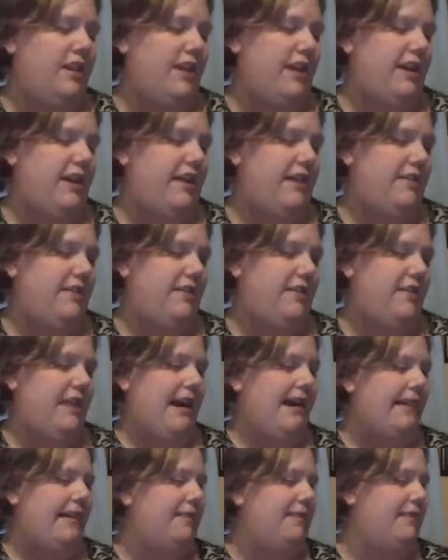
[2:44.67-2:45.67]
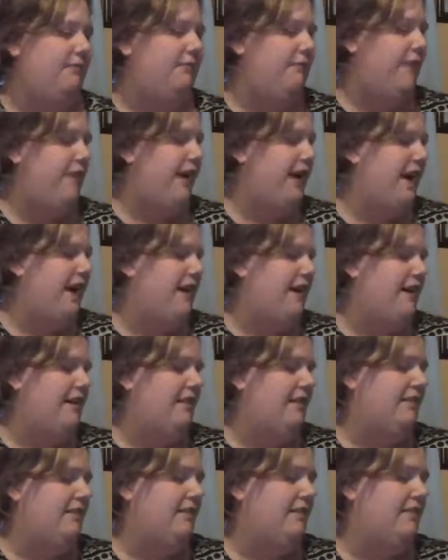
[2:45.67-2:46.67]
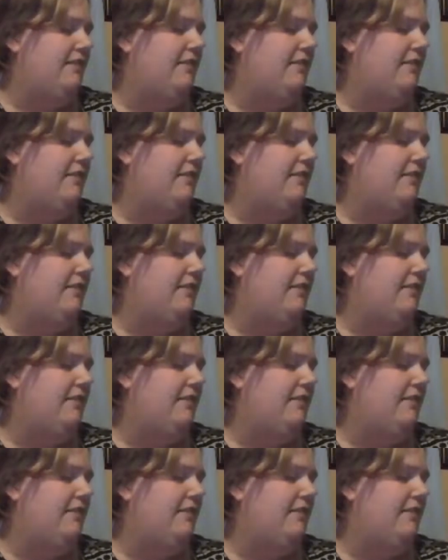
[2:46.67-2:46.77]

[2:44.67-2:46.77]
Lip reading: and then acts and facts.